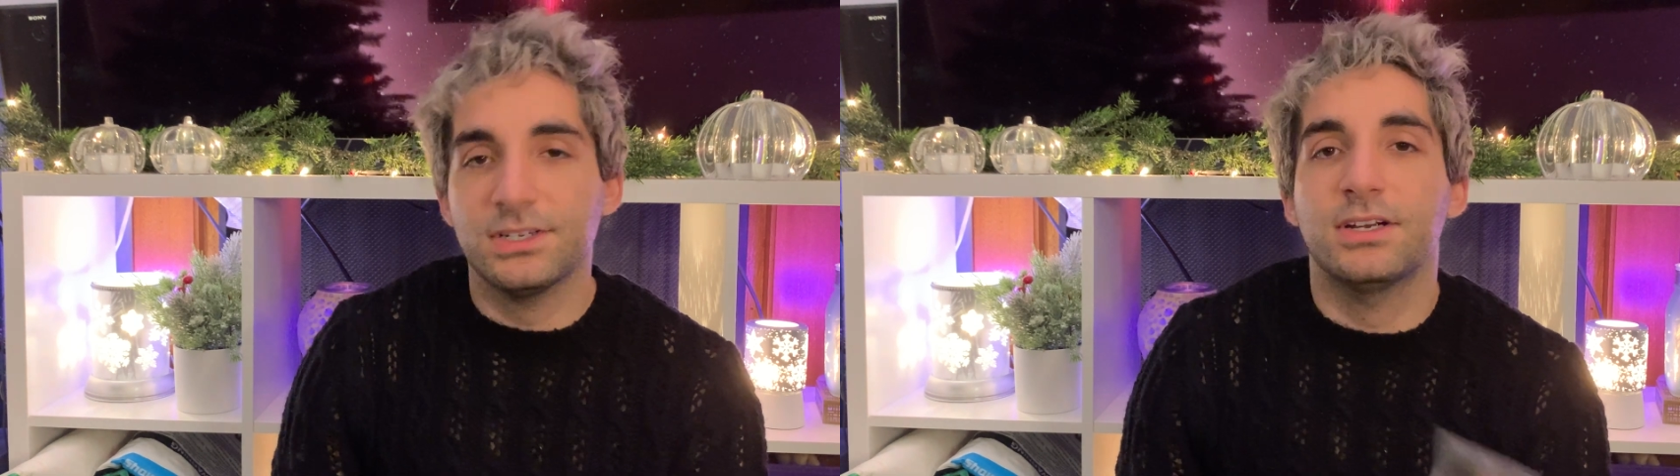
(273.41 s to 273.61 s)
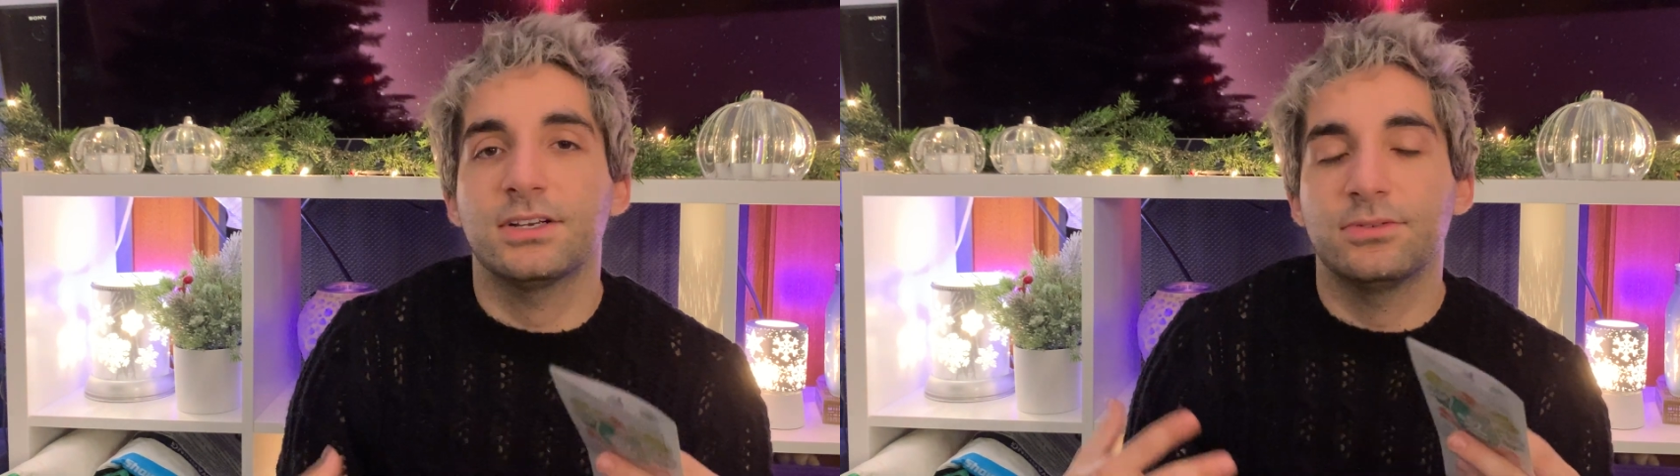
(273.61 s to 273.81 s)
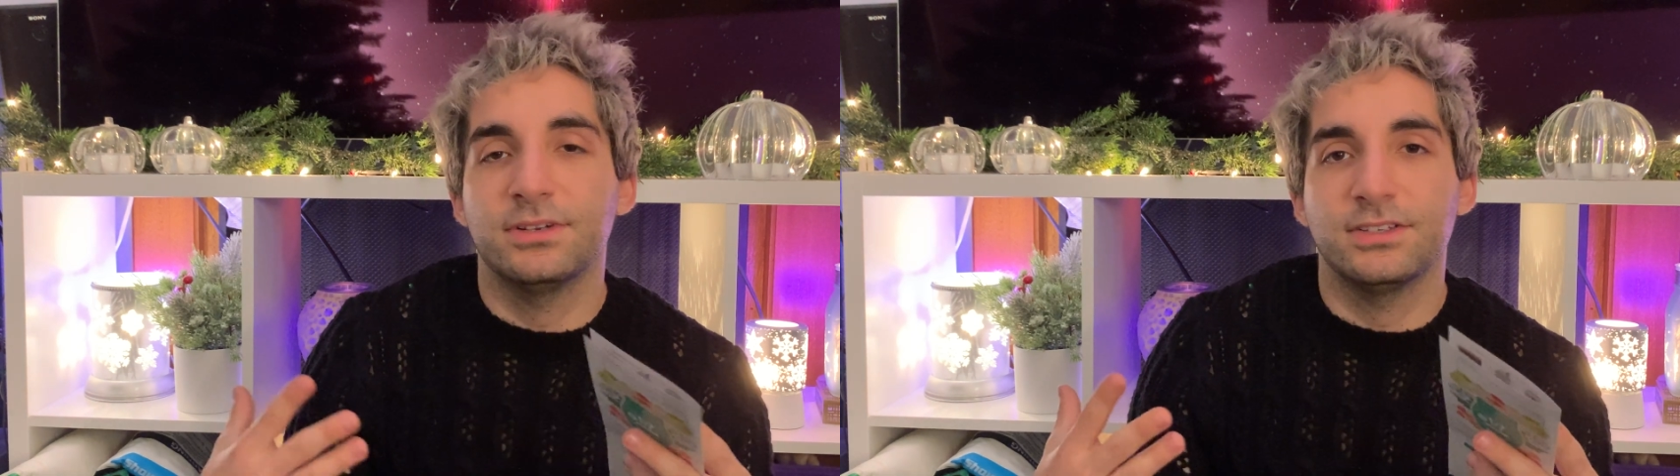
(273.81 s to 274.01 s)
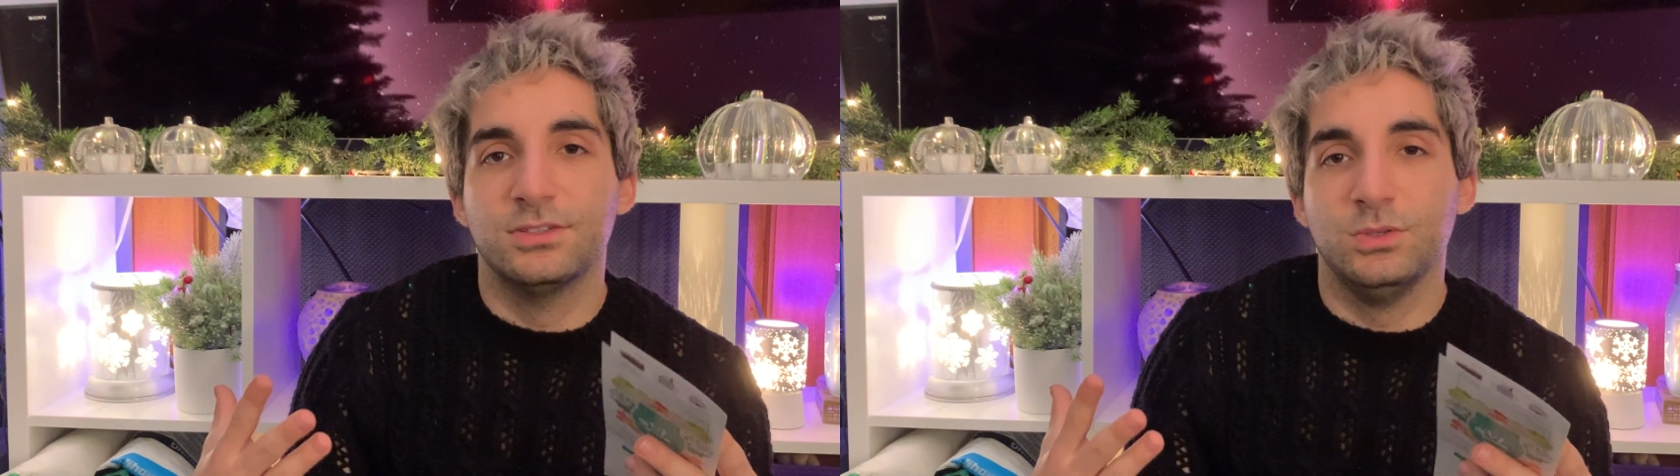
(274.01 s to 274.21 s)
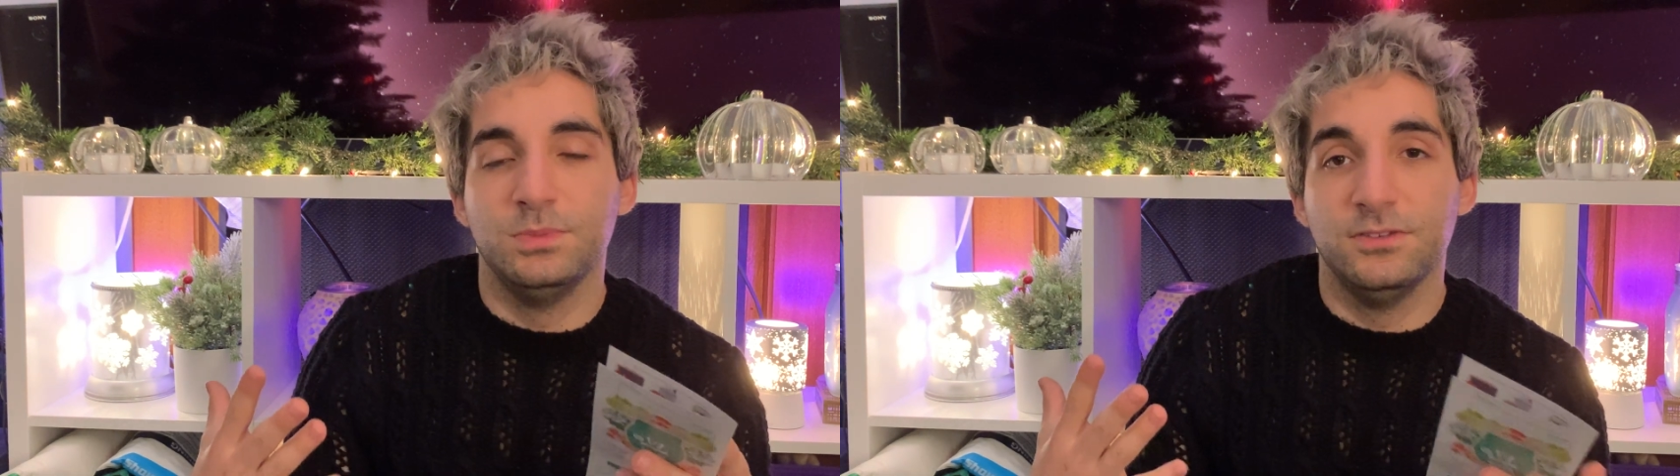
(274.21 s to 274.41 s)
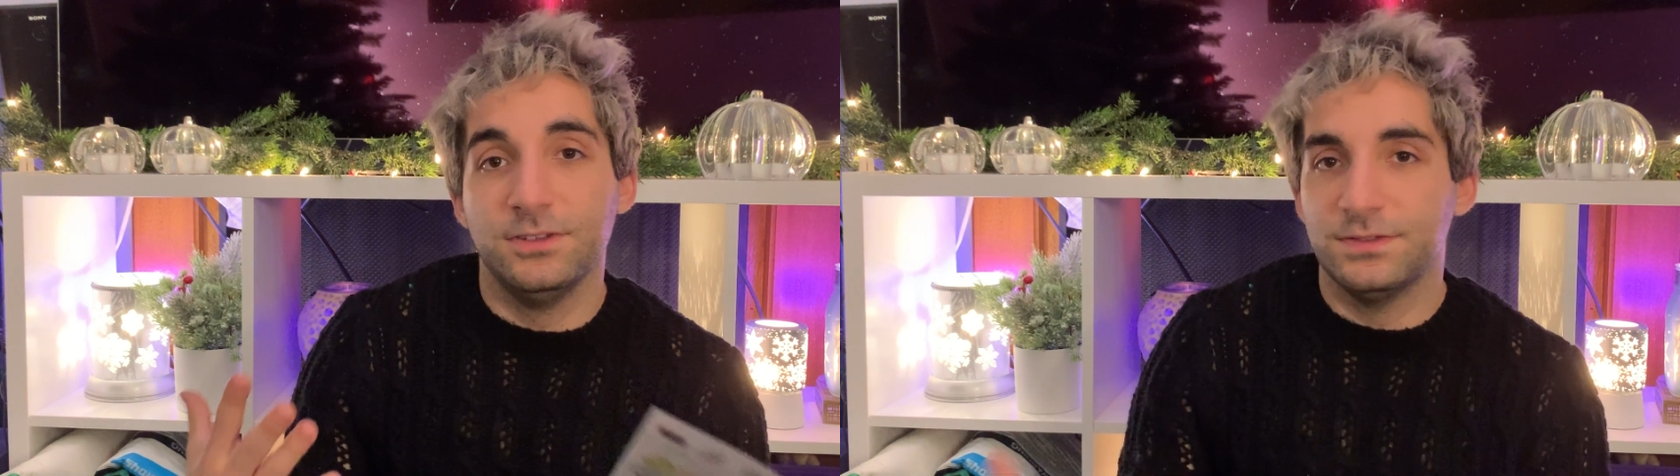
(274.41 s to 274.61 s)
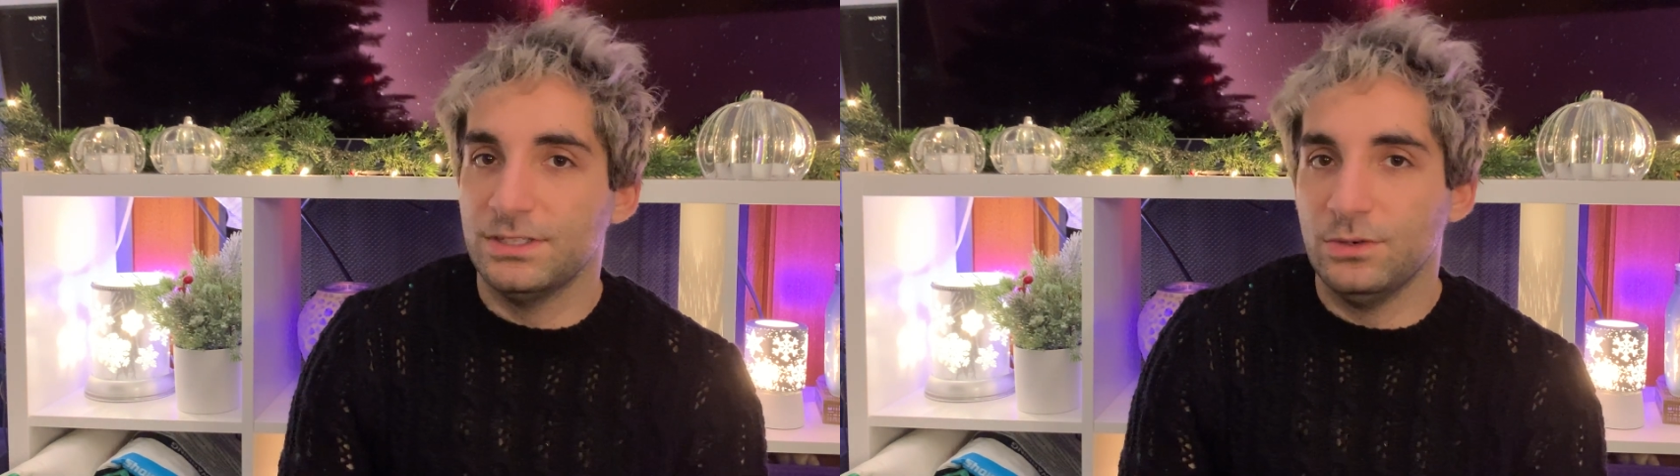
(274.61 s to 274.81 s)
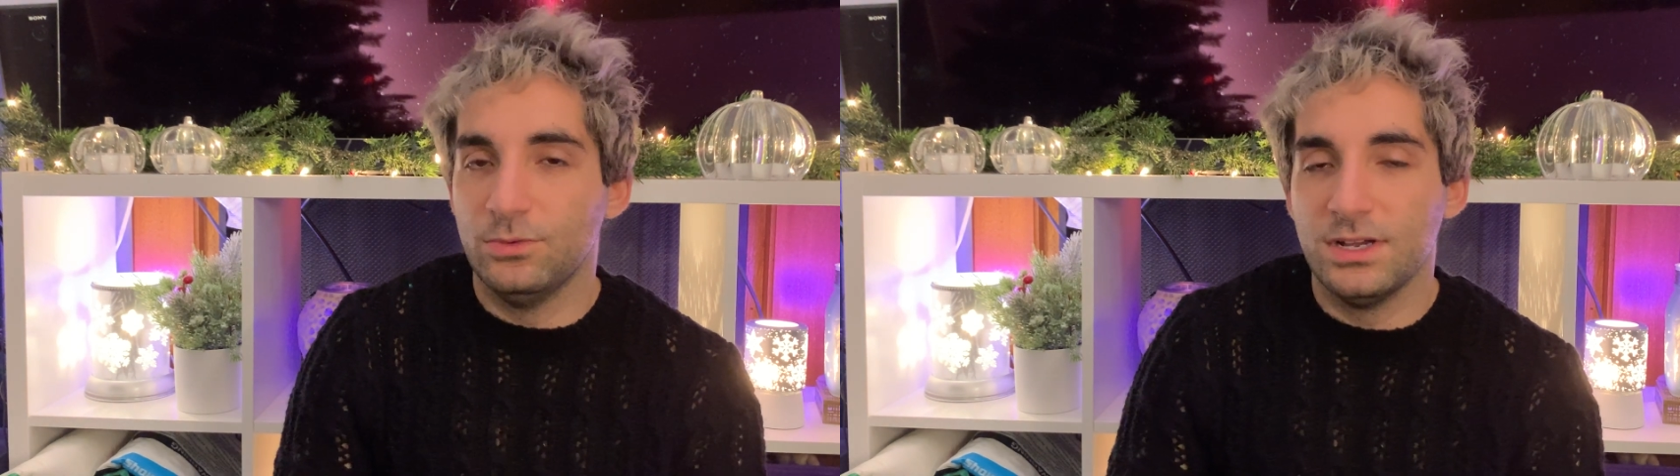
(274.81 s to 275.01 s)
are going to be
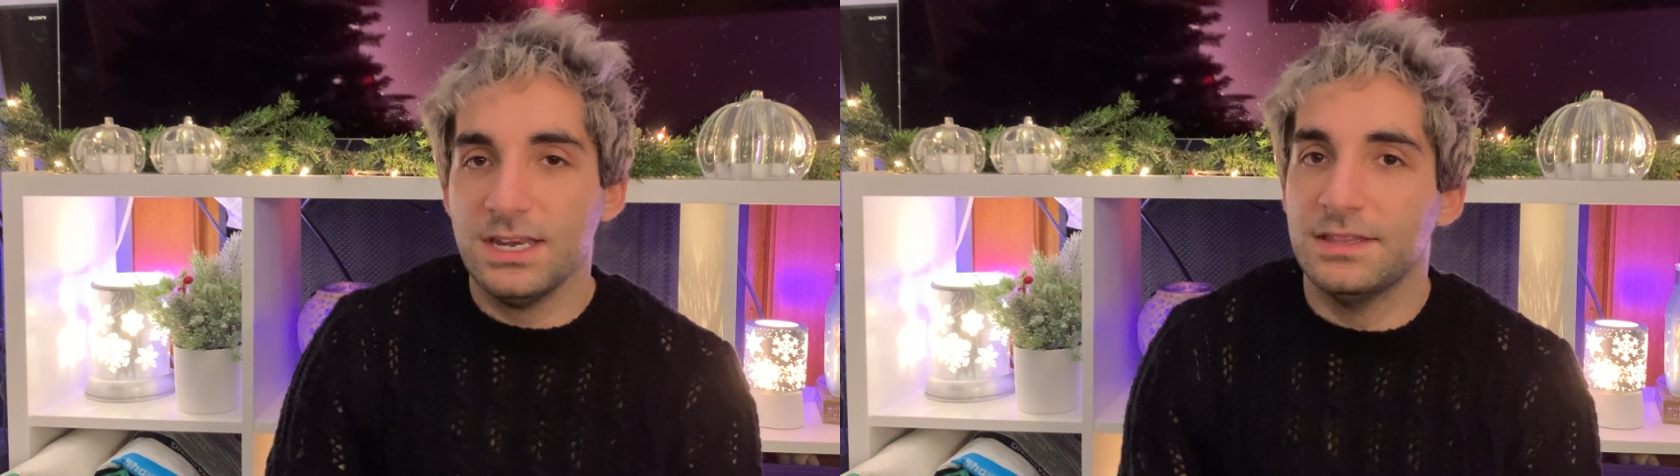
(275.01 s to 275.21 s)
15 watt,